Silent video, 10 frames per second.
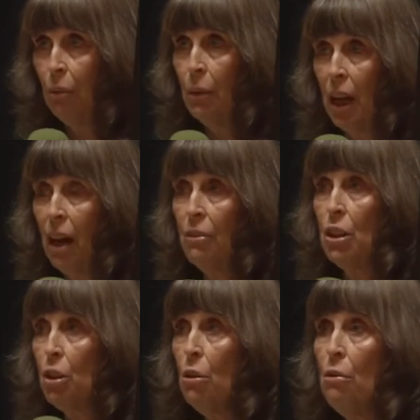If we
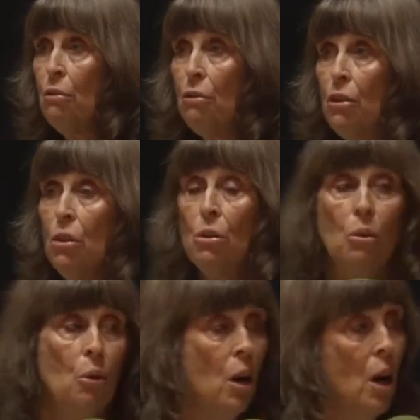have too
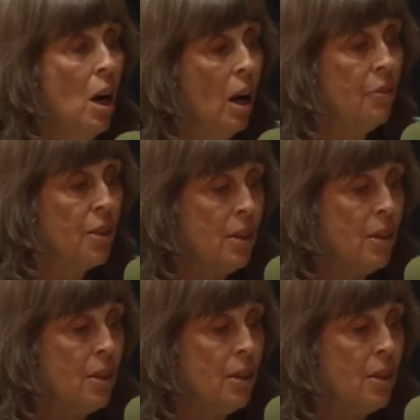few of